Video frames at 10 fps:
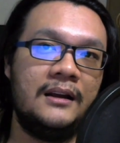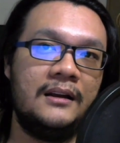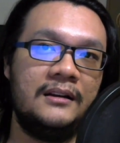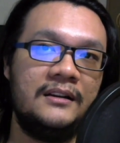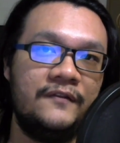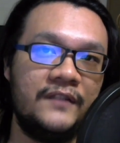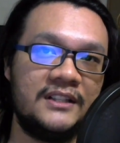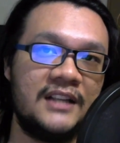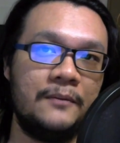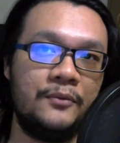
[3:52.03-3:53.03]
the
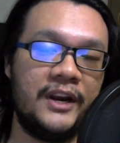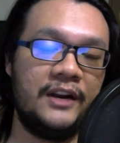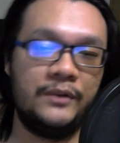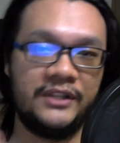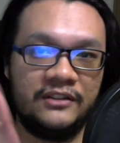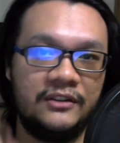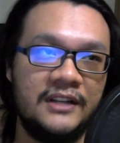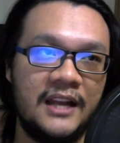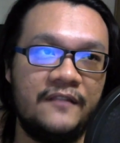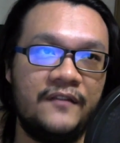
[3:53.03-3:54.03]
first upgrade, which is on
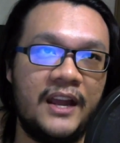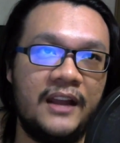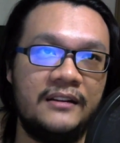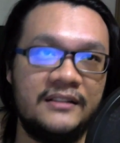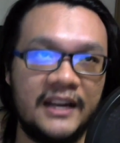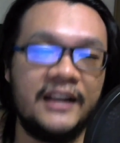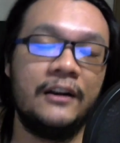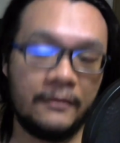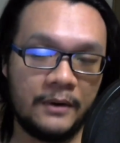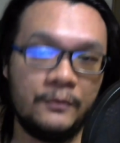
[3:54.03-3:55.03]
the left, and the
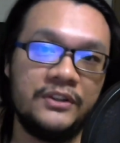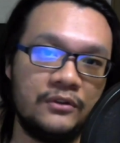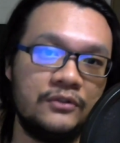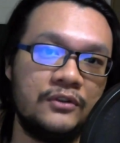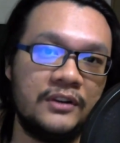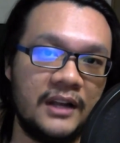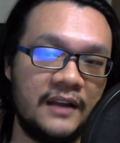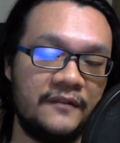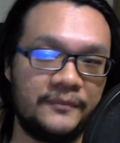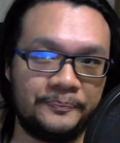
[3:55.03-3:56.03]
second upgrade, which is also on the
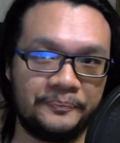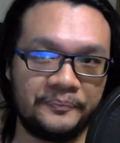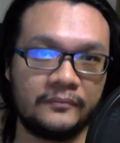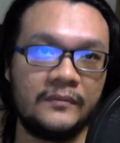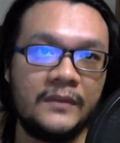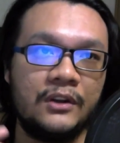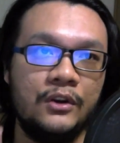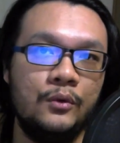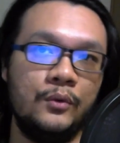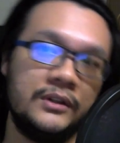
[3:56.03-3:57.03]
left.
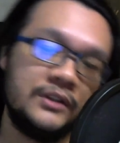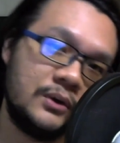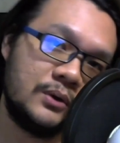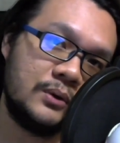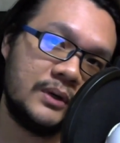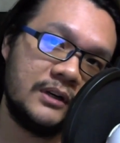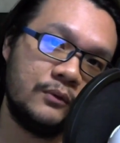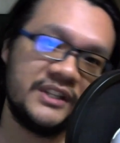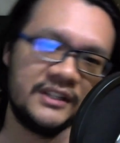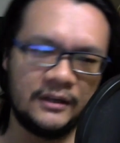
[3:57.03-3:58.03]

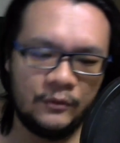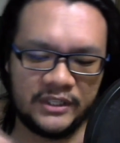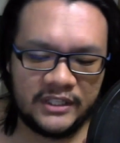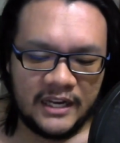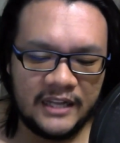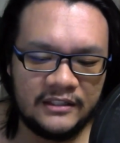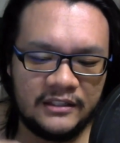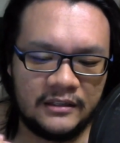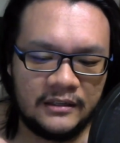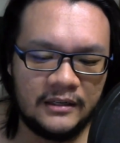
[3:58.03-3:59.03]
So which
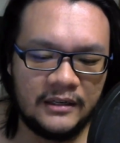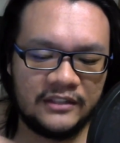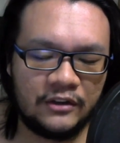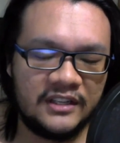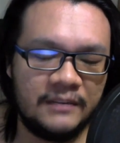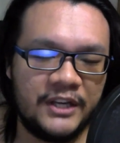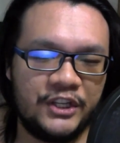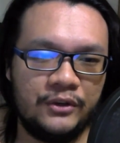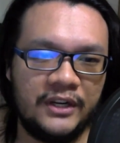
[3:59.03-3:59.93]
lets Oscar Mike